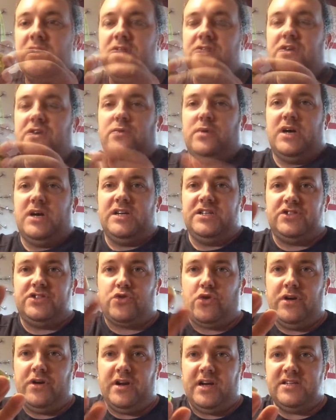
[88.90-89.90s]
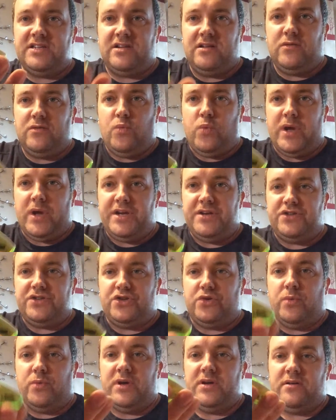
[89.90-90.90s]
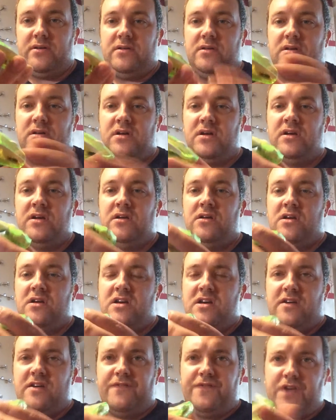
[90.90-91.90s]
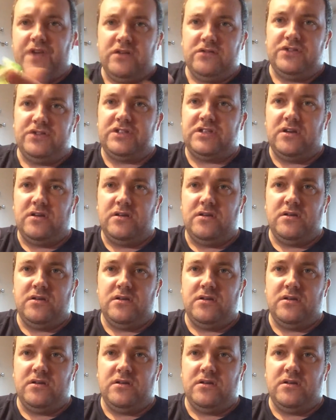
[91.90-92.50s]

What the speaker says: So it's got a nice little weight to it. Feels